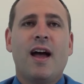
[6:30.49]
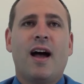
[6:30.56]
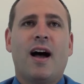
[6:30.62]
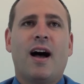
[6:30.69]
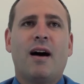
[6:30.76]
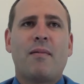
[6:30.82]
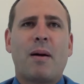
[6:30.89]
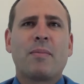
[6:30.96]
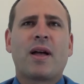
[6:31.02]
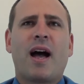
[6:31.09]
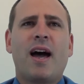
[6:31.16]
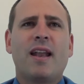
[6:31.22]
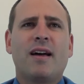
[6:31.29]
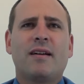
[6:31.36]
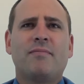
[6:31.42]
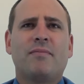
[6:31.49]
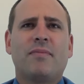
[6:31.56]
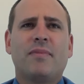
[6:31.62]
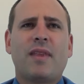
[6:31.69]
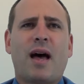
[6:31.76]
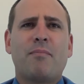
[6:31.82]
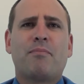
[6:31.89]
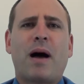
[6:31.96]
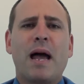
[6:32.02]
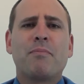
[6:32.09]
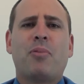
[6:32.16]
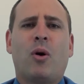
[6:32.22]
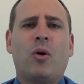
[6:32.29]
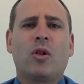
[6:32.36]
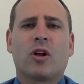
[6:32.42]
I'm kind of not
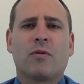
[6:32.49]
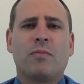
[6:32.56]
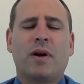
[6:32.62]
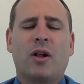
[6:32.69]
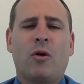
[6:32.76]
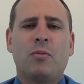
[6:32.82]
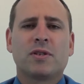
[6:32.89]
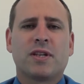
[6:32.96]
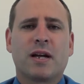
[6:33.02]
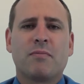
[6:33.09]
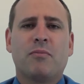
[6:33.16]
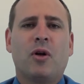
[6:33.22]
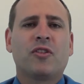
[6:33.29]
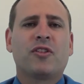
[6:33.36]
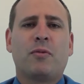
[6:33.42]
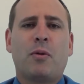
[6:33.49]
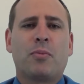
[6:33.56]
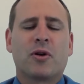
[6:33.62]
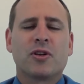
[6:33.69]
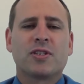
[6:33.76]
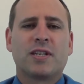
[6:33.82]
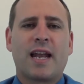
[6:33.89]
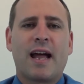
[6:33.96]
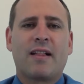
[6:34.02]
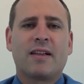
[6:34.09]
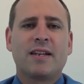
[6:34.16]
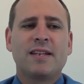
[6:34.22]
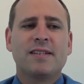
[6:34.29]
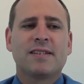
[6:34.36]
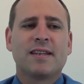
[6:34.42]
bipolar, but almost like multiple
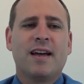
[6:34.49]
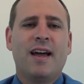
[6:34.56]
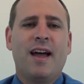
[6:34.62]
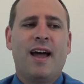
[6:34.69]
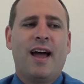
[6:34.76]
personalities.